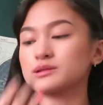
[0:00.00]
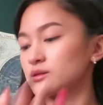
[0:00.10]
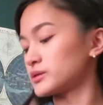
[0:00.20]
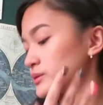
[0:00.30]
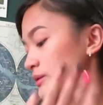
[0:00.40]
was a
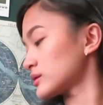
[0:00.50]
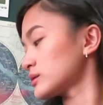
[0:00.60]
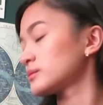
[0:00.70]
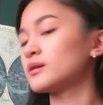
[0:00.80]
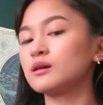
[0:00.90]
little too
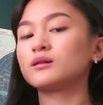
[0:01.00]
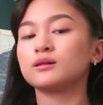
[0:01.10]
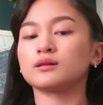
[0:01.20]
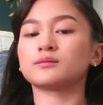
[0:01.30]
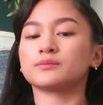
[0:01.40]

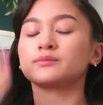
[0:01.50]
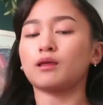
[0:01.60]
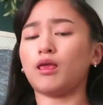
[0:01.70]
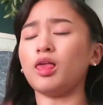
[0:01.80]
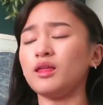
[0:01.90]

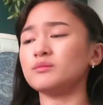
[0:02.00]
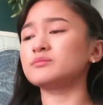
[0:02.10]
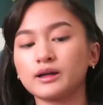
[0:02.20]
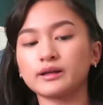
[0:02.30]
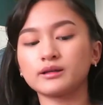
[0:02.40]
much.
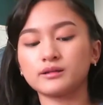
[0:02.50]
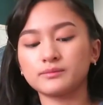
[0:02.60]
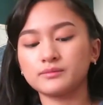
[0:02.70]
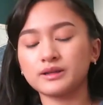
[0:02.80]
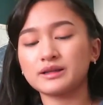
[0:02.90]
Like
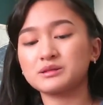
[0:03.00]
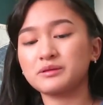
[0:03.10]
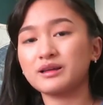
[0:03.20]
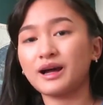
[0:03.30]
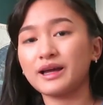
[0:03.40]
next
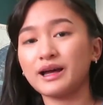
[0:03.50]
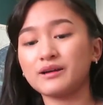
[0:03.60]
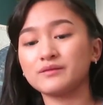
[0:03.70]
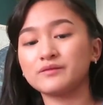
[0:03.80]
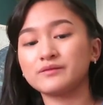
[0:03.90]
week, I
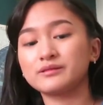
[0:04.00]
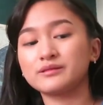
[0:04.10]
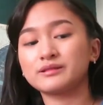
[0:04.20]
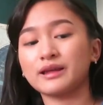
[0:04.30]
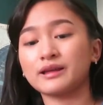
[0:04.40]

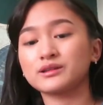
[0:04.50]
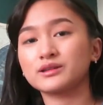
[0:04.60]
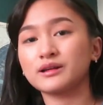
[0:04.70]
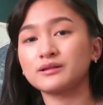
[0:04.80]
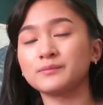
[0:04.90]
have
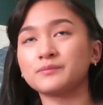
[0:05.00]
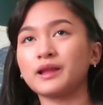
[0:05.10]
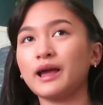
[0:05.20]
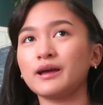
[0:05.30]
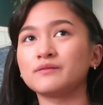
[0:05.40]
dance. Um,
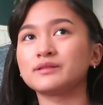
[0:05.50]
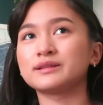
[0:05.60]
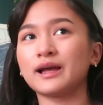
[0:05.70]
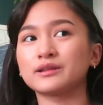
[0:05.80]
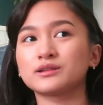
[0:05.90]
I have a
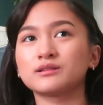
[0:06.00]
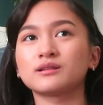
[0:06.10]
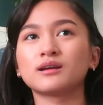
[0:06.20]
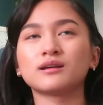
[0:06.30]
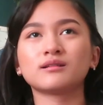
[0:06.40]
dance.
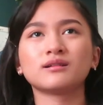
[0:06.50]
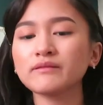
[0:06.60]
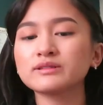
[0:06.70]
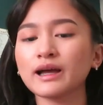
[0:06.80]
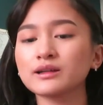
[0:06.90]
I
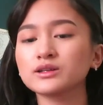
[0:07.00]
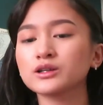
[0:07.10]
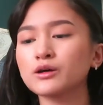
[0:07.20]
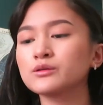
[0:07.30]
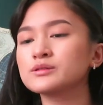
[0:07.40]
have dance
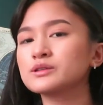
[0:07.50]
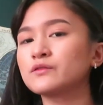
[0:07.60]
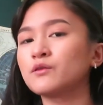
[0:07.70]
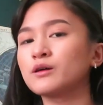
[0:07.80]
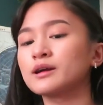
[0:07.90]
shows
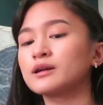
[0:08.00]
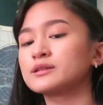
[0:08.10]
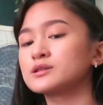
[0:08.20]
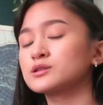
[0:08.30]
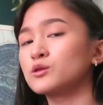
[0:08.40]
for
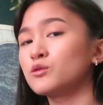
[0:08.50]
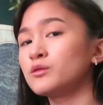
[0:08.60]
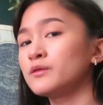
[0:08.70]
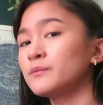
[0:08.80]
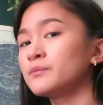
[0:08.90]

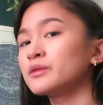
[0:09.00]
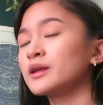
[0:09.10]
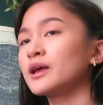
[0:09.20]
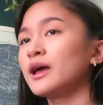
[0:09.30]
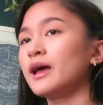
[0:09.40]
school,
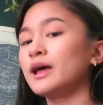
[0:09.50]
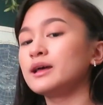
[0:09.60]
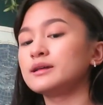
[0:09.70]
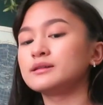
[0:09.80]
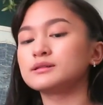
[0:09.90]

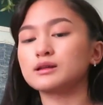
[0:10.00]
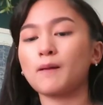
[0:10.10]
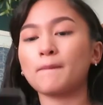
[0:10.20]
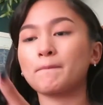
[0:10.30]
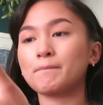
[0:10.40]
and
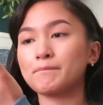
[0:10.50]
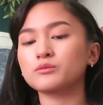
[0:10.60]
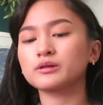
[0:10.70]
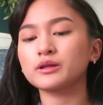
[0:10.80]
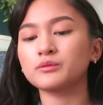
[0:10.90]
I'm not
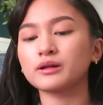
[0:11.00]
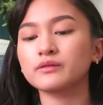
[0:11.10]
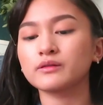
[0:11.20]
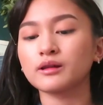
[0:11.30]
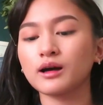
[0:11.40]
really ready
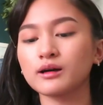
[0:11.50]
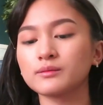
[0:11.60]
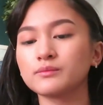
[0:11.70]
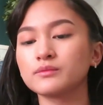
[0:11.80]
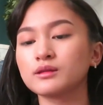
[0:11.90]
for that.